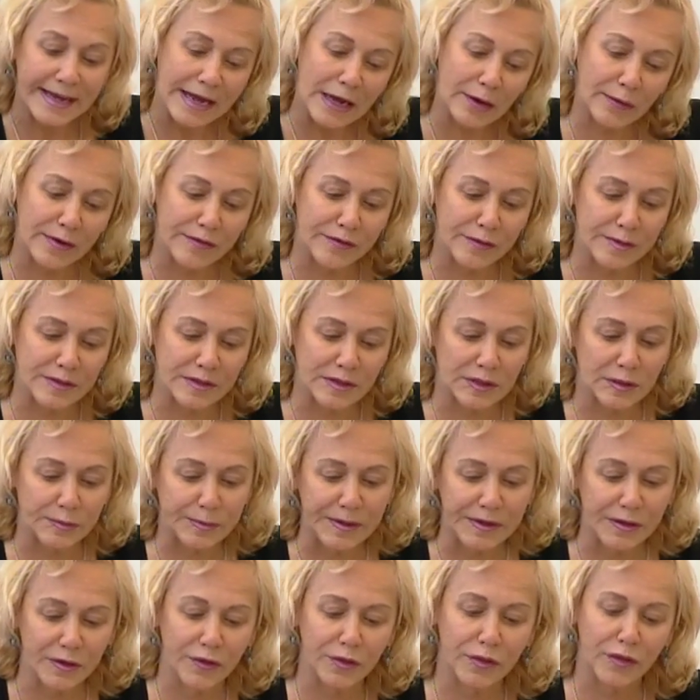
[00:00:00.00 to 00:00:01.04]
However, Mr.
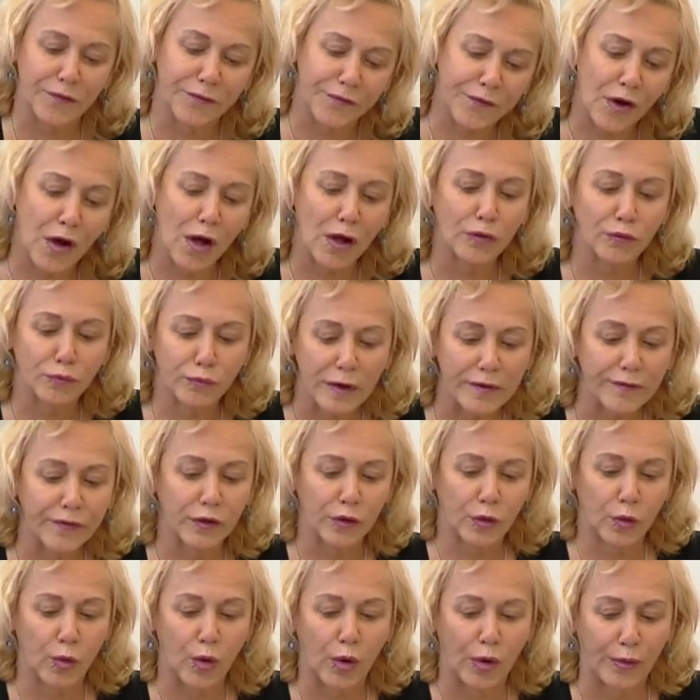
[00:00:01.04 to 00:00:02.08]
Speaker, the Fall
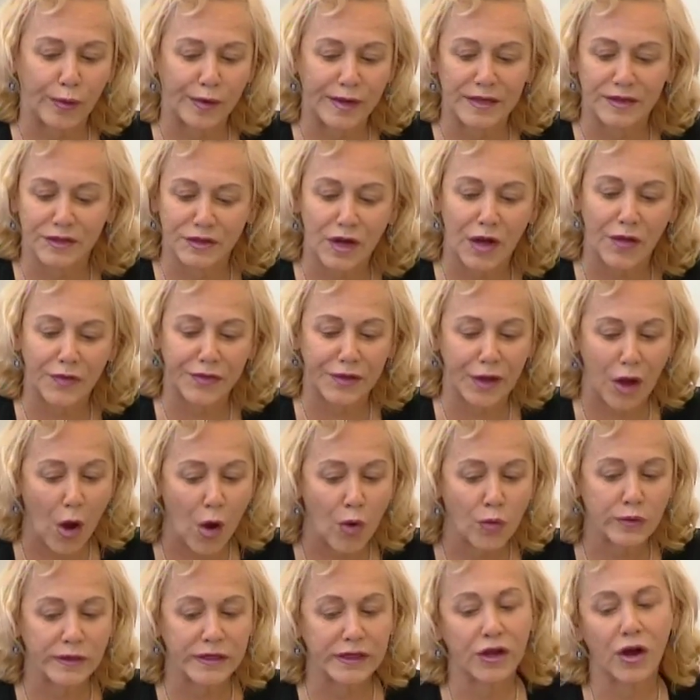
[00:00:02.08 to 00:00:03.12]
River Quarry is not the
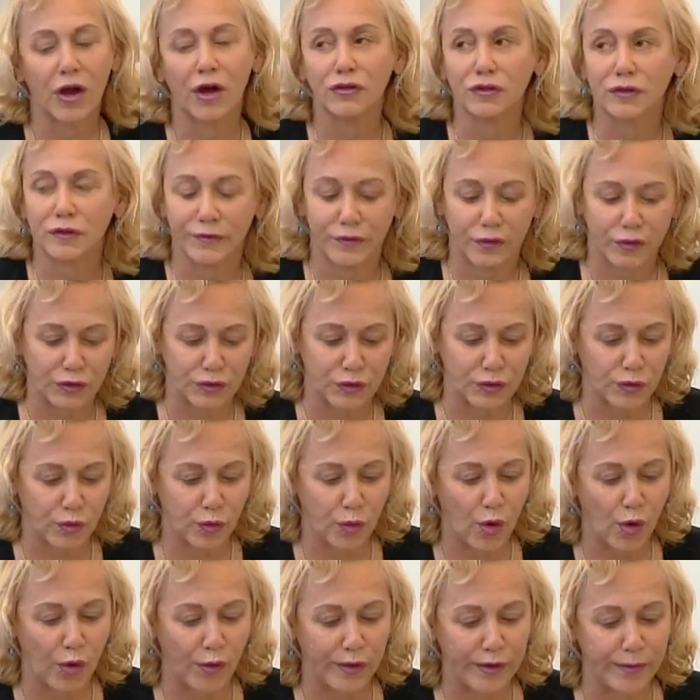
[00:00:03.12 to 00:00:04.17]
only controversial
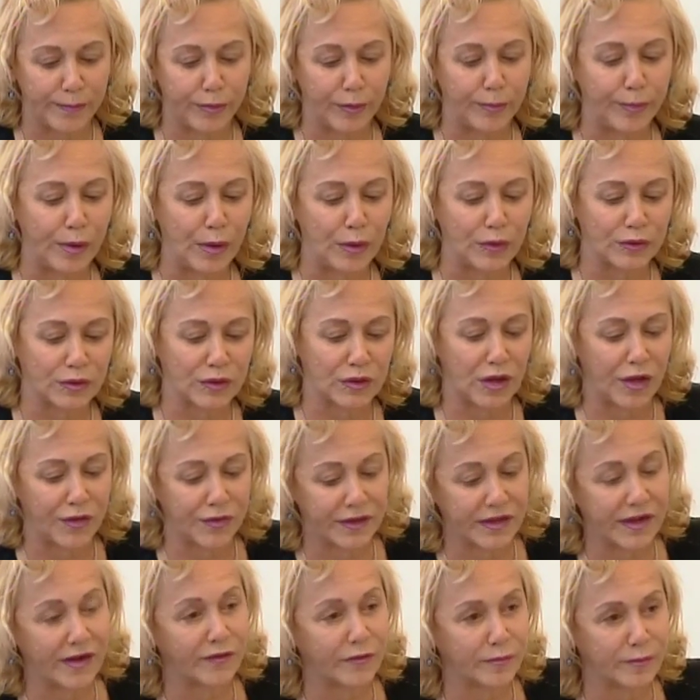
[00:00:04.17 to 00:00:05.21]
quarry proposal on
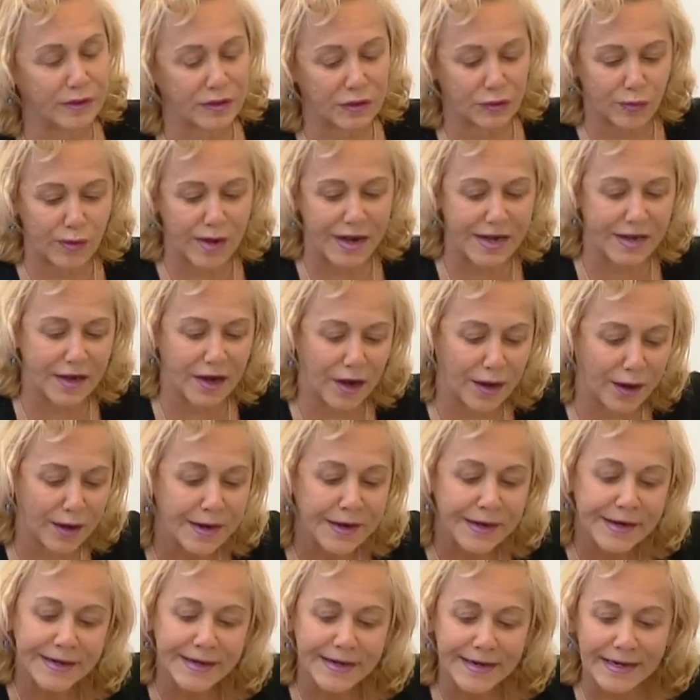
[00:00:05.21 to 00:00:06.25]
the government's radar.
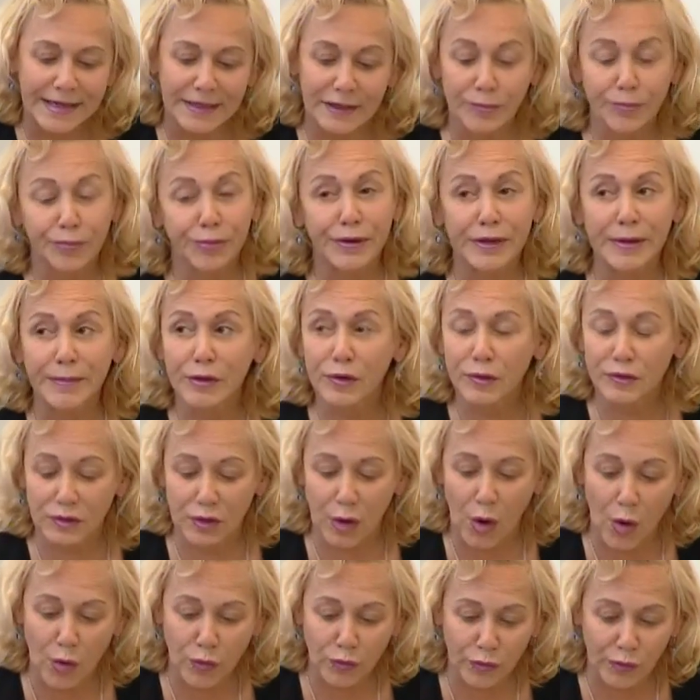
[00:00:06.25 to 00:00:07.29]
In the Premier's
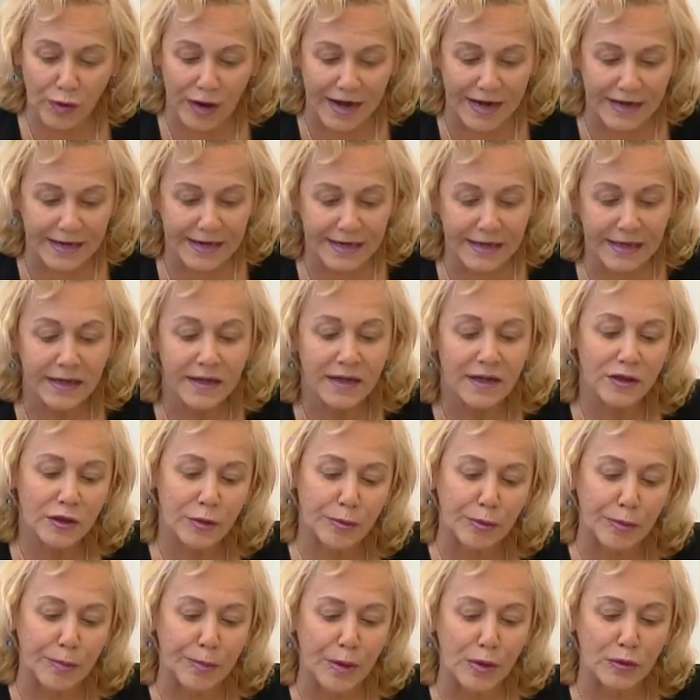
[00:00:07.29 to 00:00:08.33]
own writing,
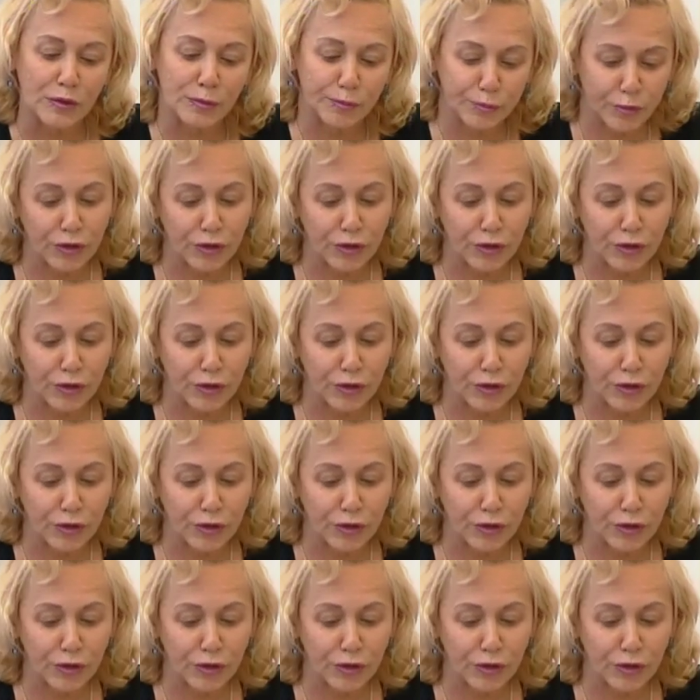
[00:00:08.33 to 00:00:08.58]
the proposed